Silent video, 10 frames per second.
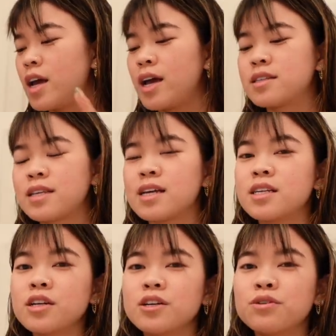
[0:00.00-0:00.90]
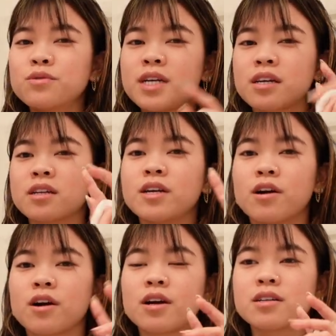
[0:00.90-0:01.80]
It says that you technically
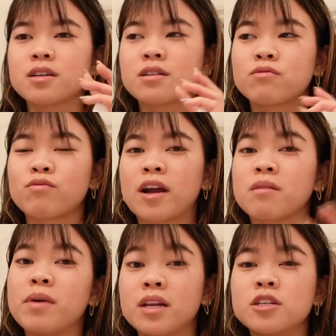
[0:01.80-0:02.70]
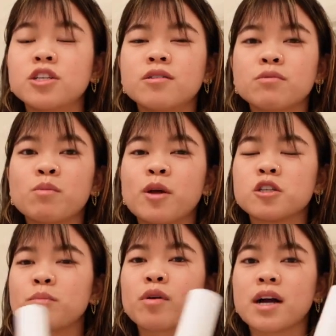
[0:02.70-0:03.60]
aren't recommended to use it with
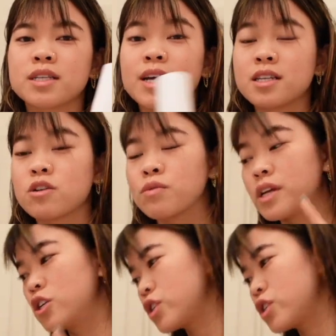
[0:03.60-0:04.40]
benzoyl peroxide because it really